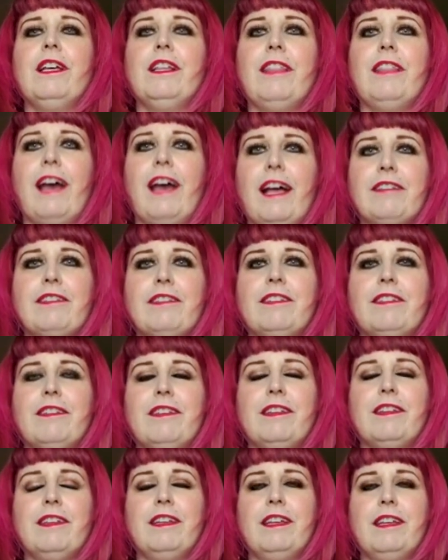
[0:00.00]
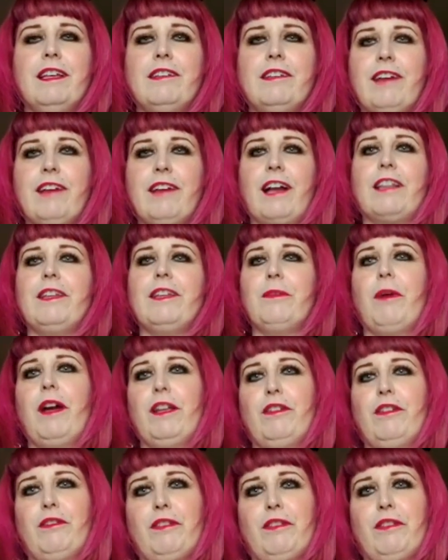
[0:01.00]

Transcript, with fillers: that's exactly why I do